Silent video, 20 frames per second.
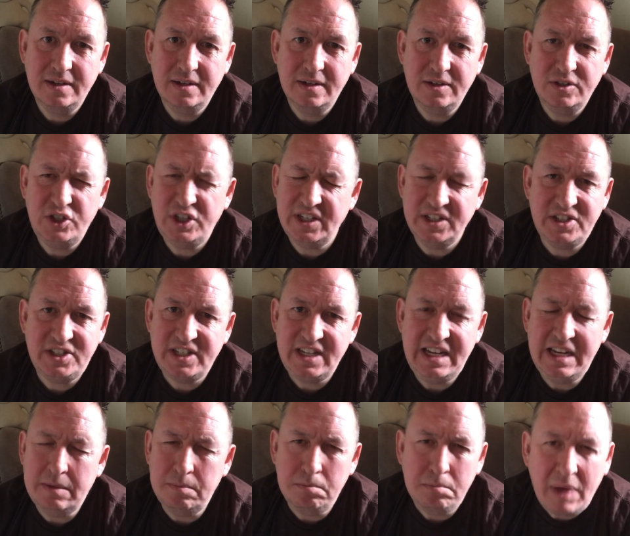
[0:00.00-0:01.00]
She's seen
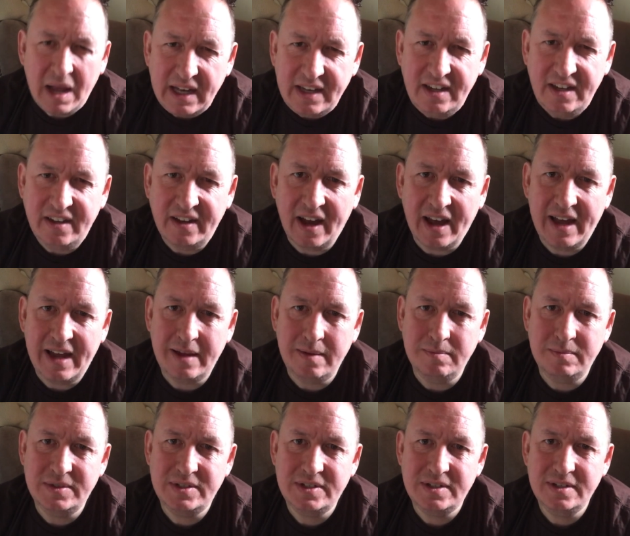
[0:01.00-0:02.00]
many
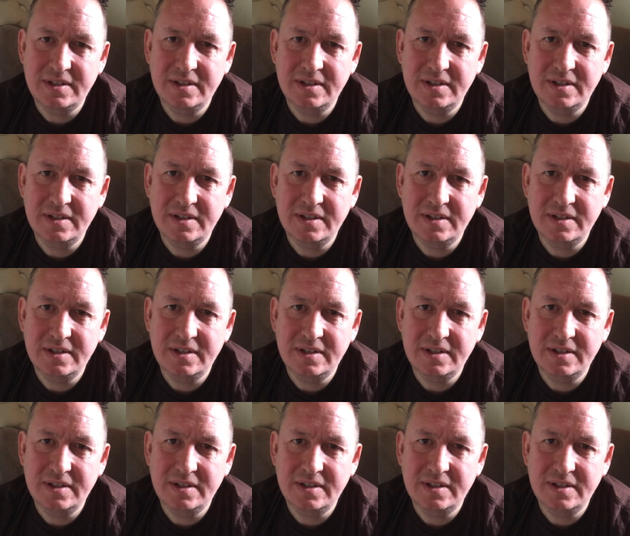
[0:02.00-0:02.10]
times.